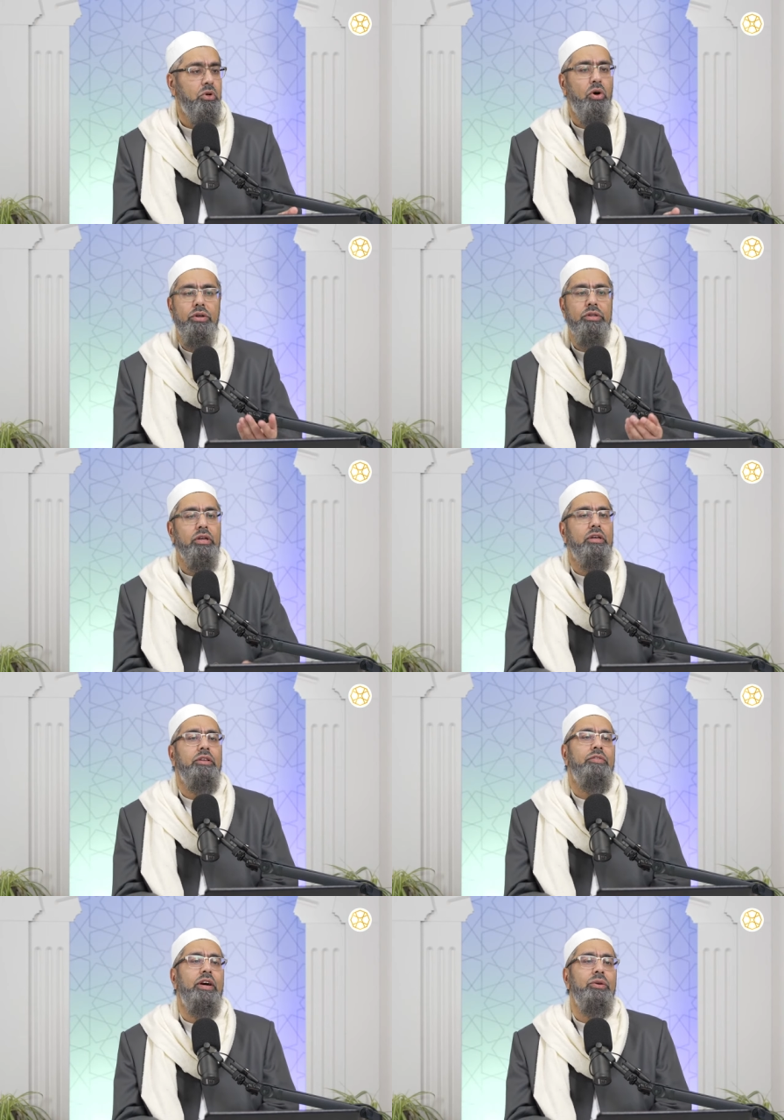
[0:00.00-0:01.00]
on
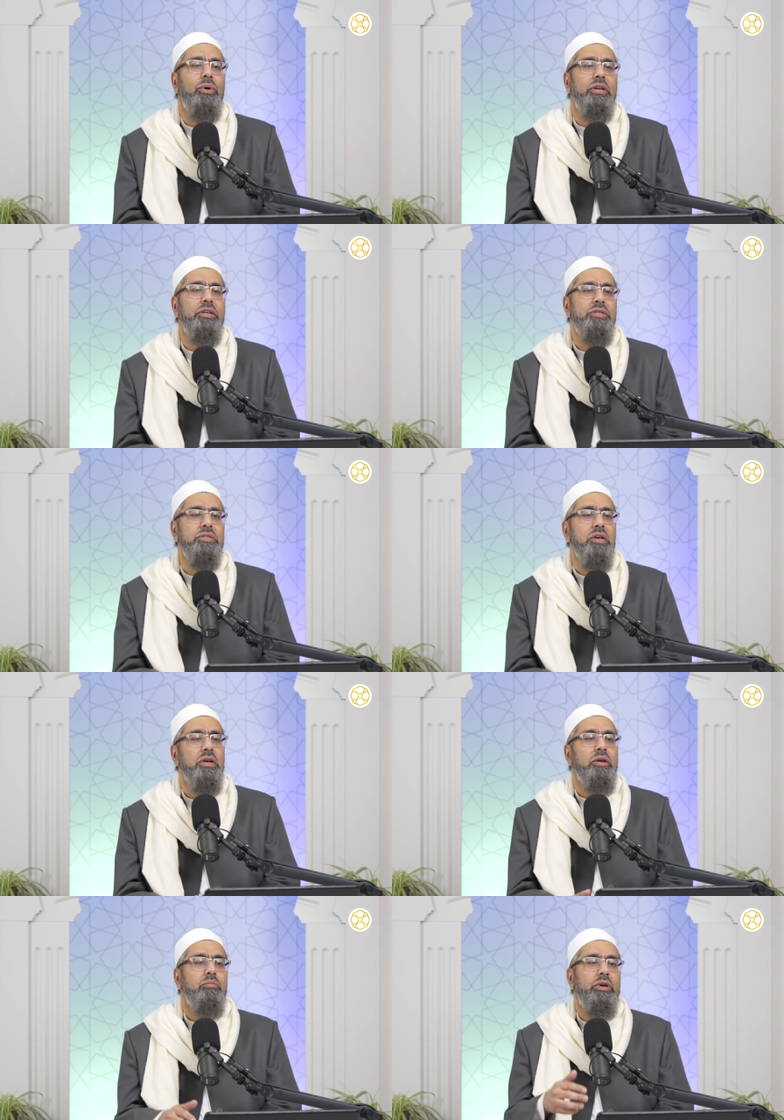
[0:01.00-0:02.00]
divine oneness,
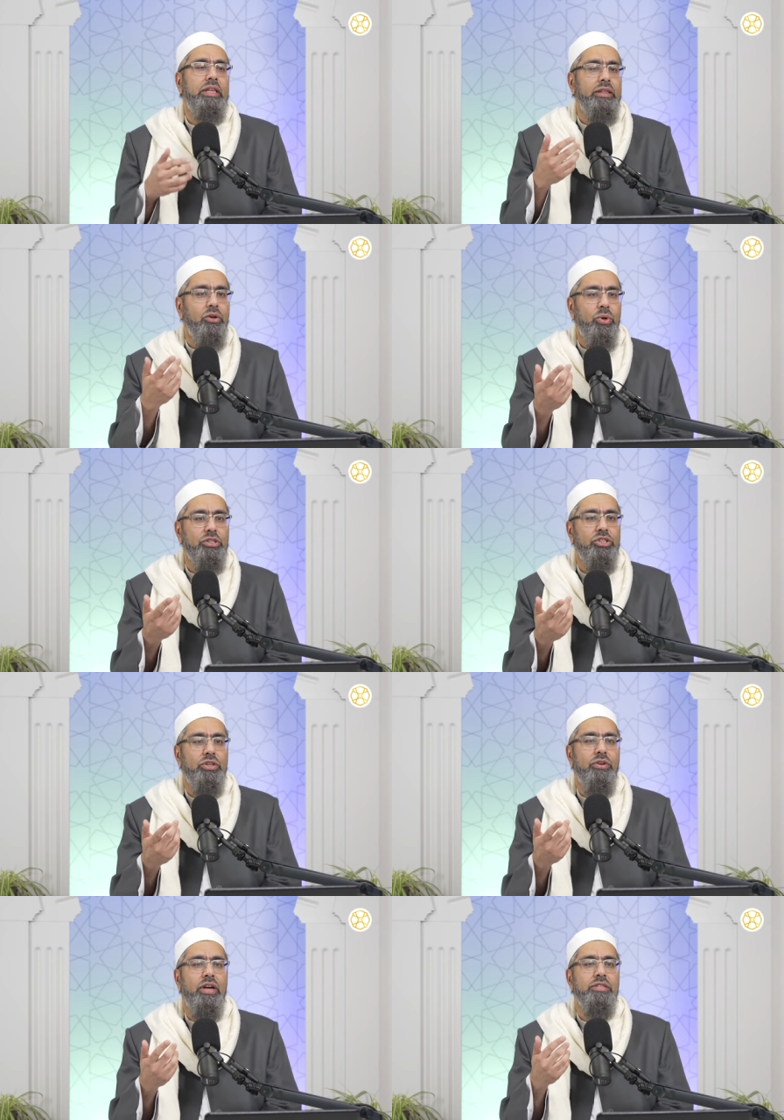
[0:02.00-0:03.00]
but then the question
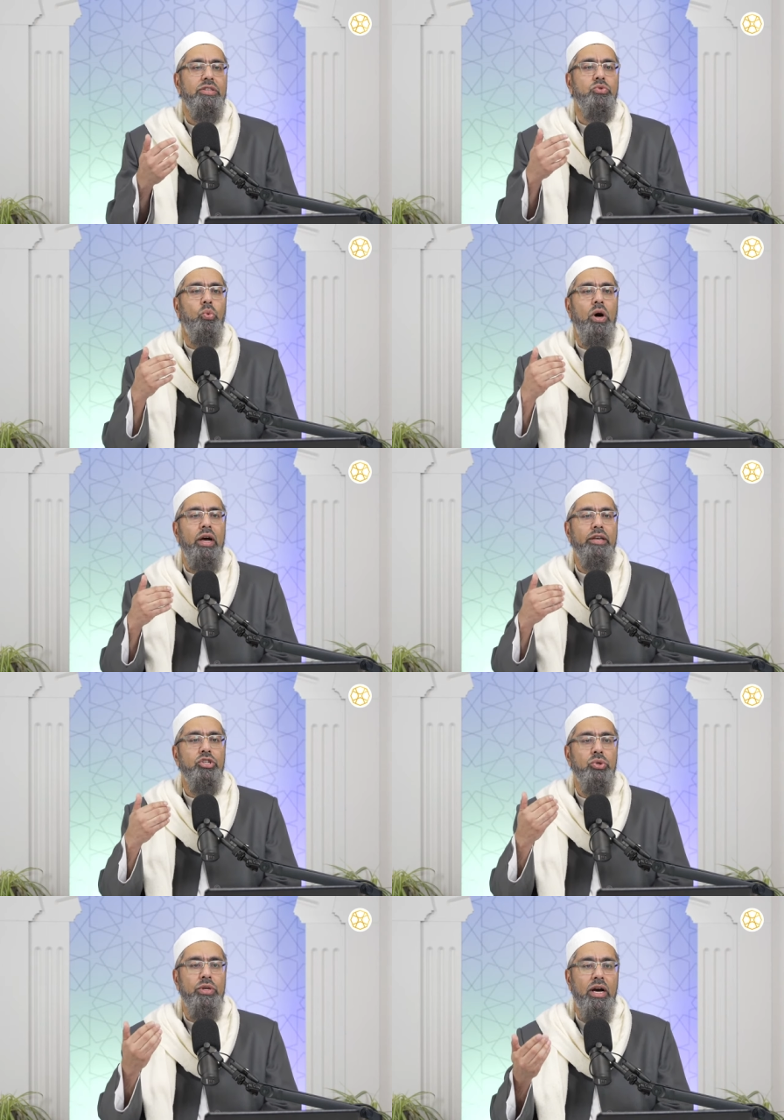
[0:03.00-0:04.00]
arises why
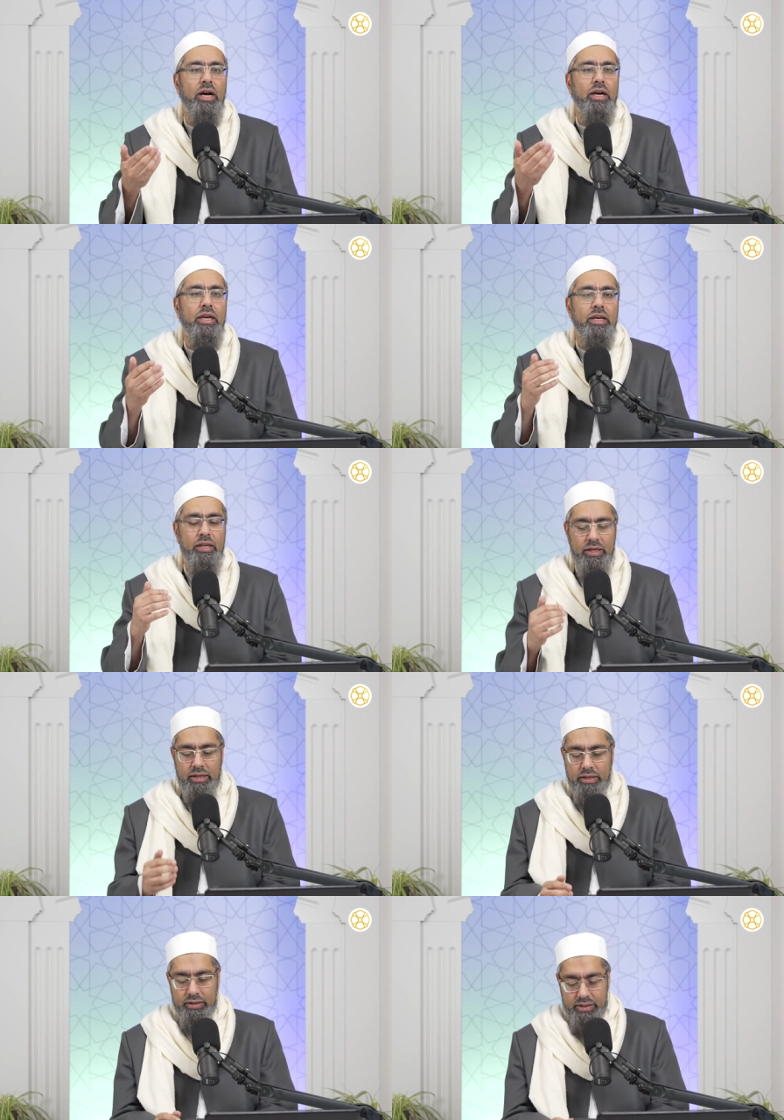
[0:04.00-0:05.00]
should I
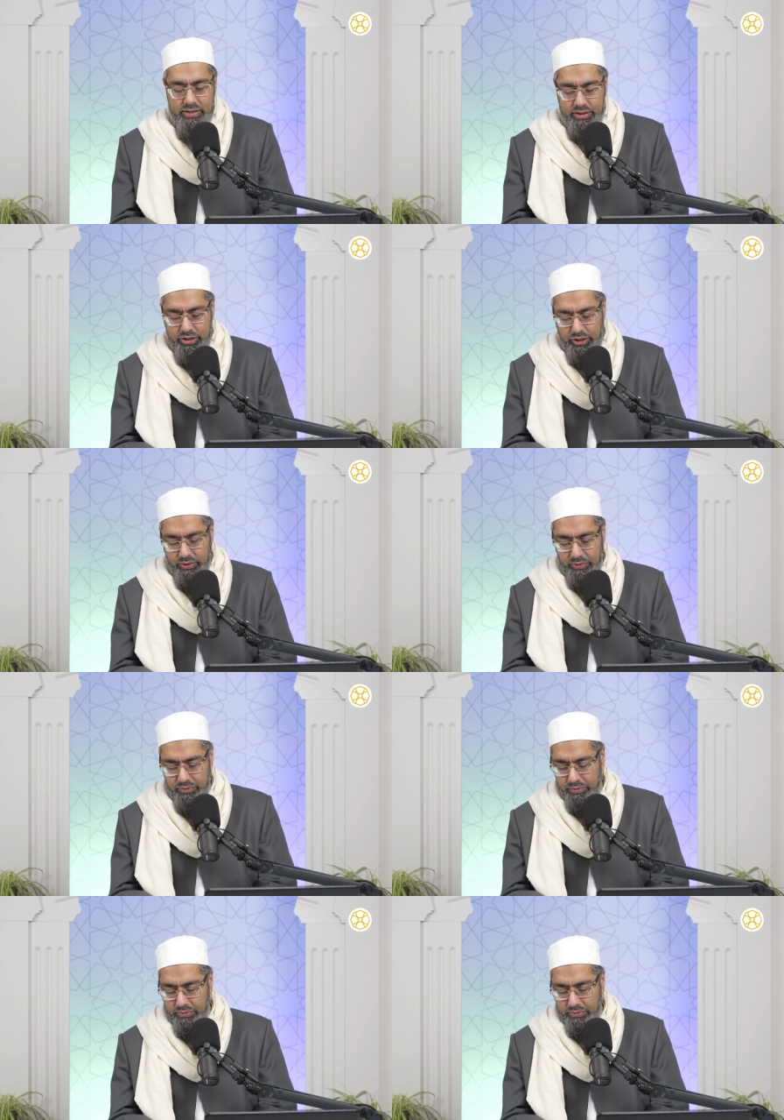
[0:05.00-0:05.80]
listen to you?